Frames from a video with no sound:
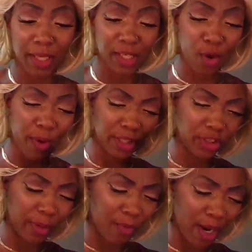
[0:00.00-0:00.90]
Let's go ahead and
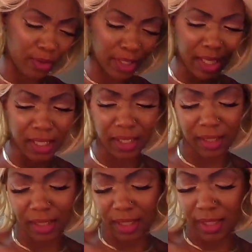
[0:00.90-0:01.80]
jump right on
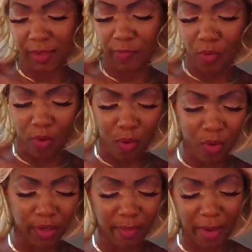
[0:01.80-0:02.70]
into this for
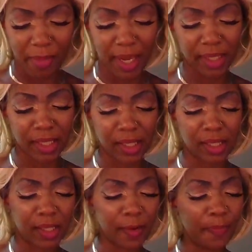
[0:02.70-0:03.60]
all of my
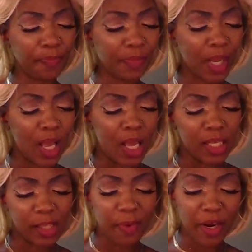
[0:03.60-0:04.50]
Pisces
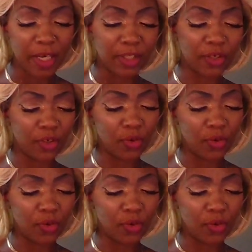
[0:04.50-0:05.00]
spirits.